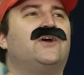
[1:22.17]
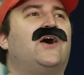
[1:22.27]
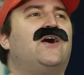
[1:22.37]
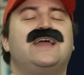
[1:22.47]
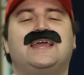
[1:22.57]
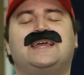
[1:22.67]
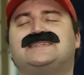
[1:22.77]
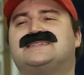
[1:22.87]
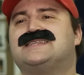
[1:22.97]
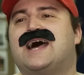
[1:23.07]
No,
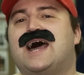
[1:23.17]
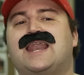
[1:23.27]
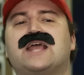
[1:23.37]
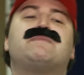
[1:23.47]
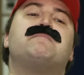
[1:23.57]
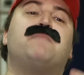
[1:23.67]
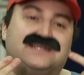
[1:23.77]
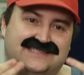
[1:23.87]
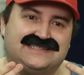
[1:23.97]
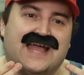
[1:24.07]
it's uh, like my
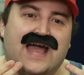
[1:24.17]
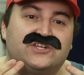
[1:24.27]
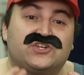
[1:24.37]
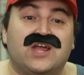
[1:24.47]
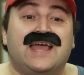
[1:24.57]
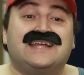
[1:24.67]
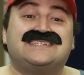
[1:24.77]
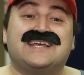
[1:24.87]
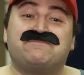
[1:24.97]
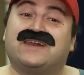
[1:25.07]
mustache. It
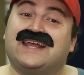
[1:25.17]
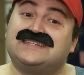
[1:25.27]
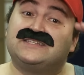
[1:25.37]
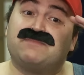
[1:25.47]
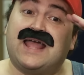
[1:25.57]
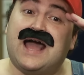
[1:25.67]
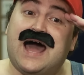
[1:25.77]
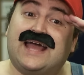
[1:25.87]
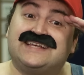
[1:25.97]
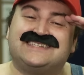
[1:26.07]
separates my
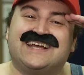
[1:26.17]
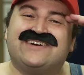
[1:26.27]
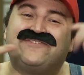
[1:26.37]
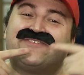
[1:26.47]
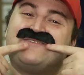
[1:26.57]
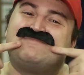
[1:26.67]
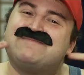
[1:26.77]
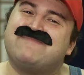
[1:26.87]
eyes from my